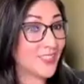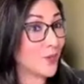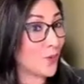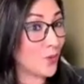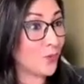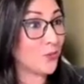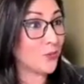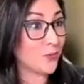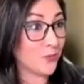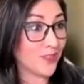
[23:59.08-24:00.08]
a whole
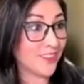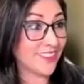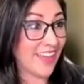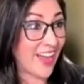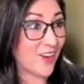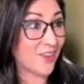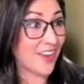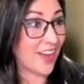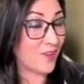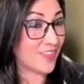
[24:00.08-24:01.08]
new world now with